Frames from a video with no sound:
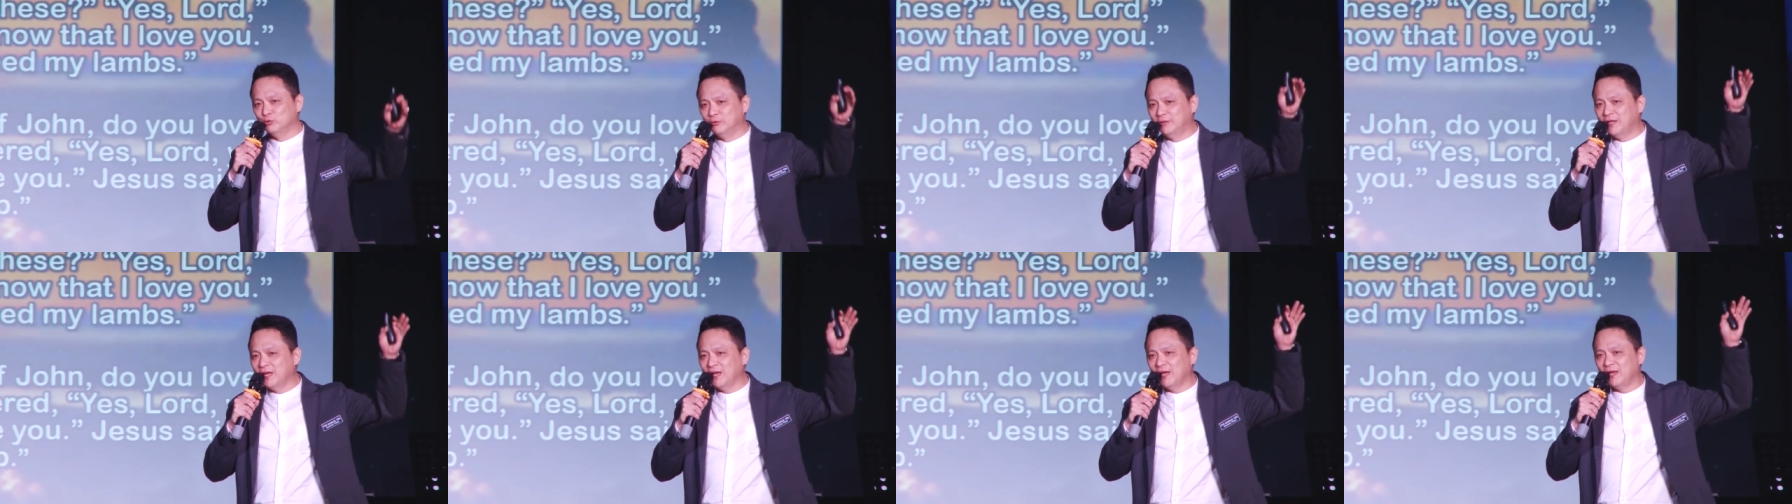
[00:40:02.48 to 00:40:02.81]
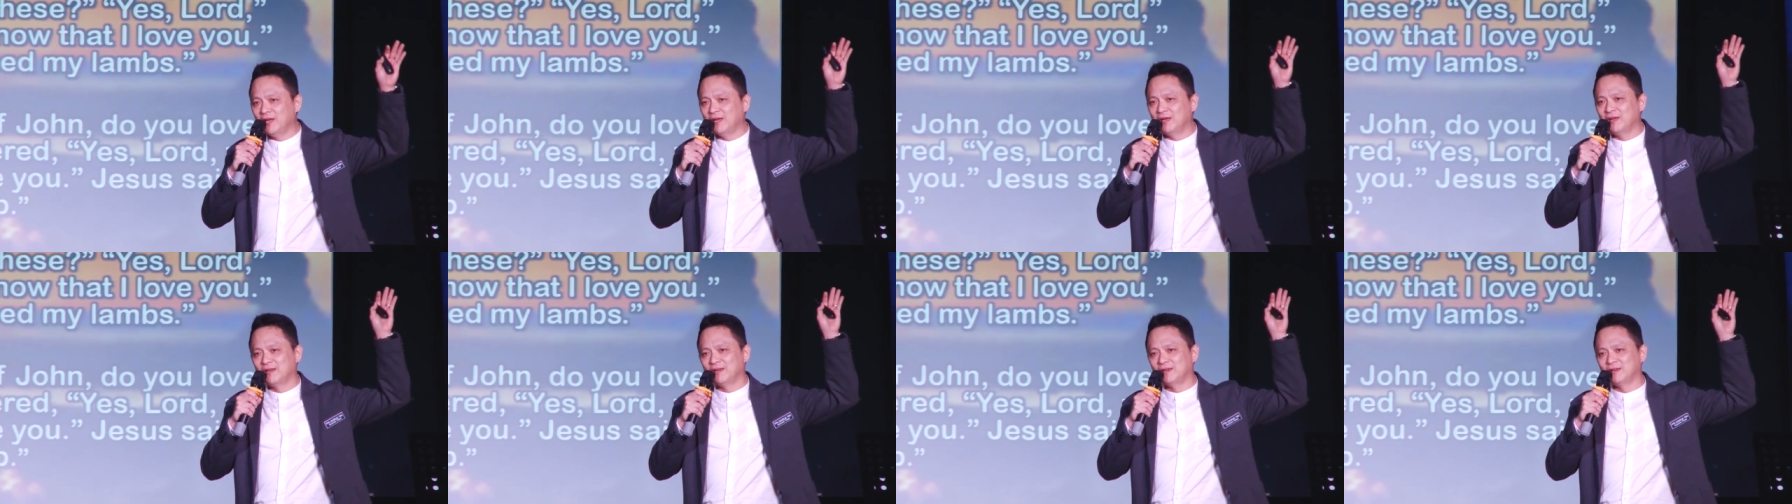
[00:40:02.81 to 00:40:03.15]

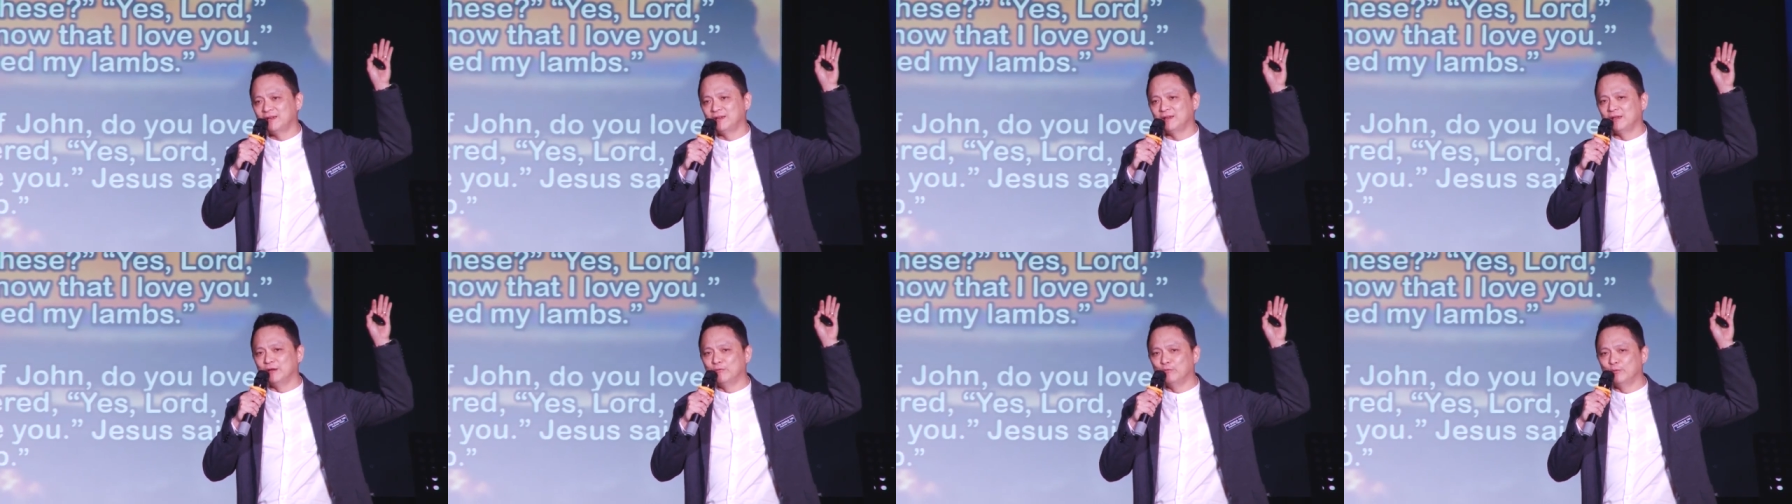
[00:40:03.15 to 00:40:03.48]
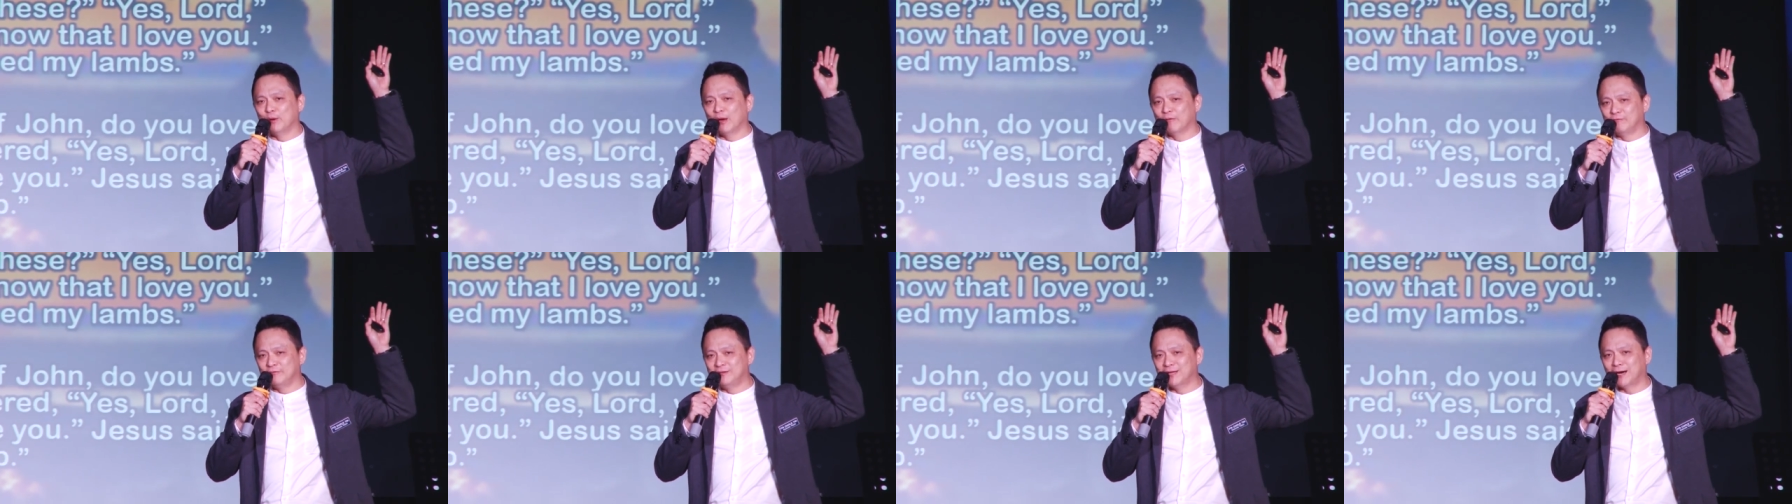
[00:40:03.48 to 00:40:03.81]
Today, if
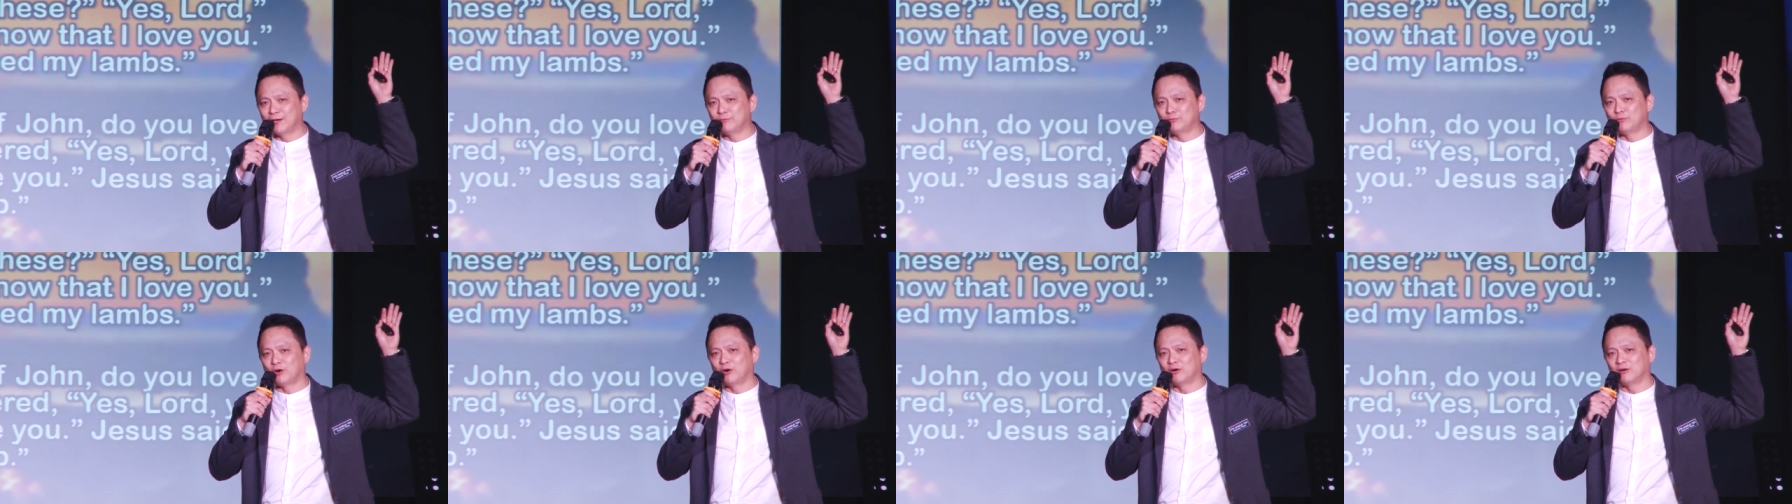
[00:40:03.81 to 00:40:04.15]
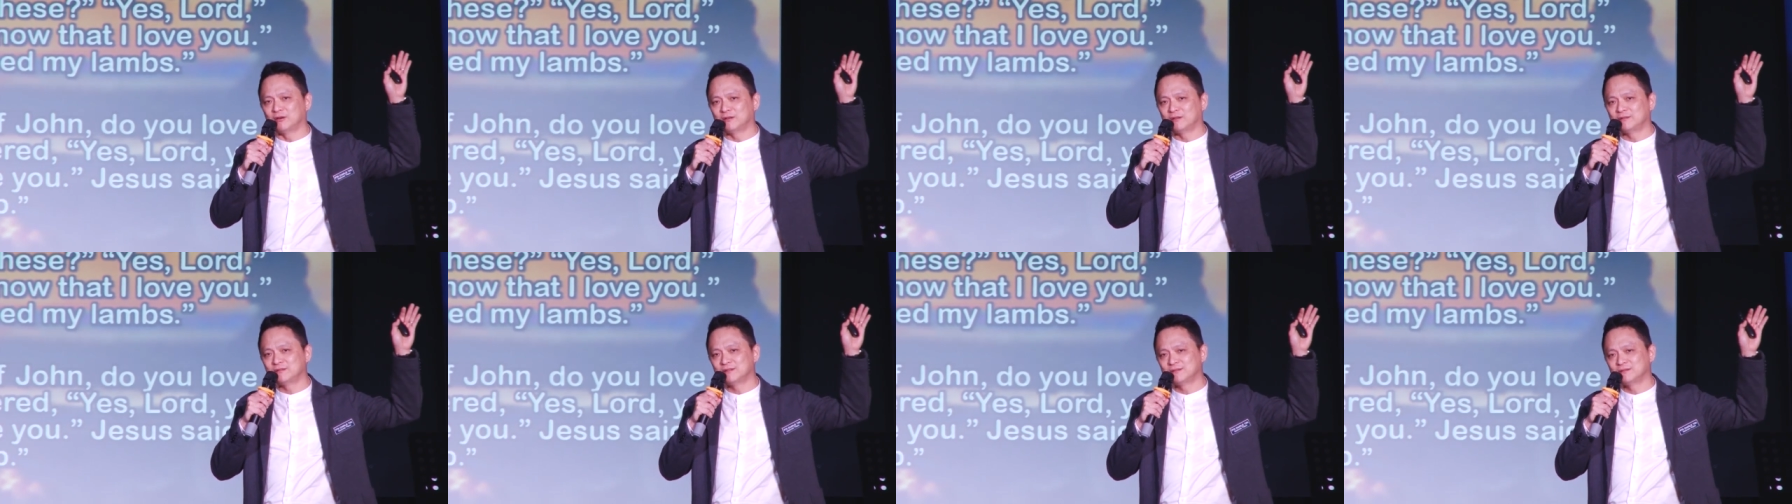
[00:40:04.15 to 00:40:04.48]
we have done
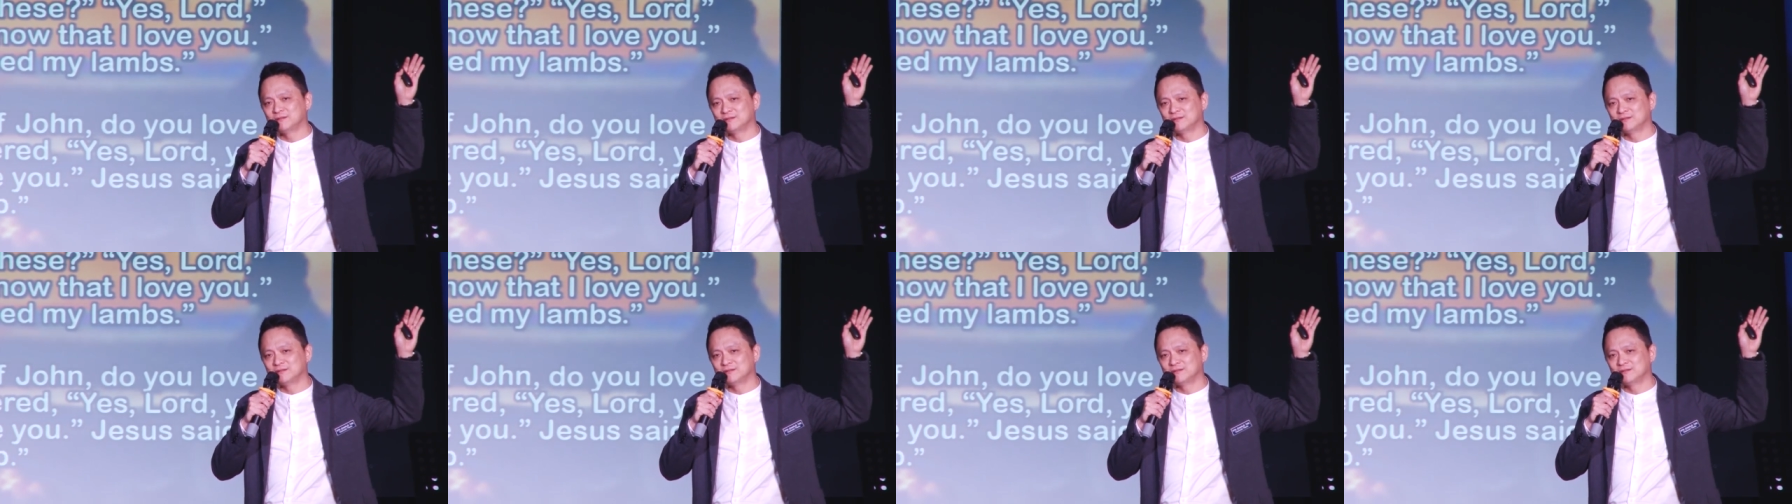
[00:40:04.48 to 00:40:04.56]
wrong,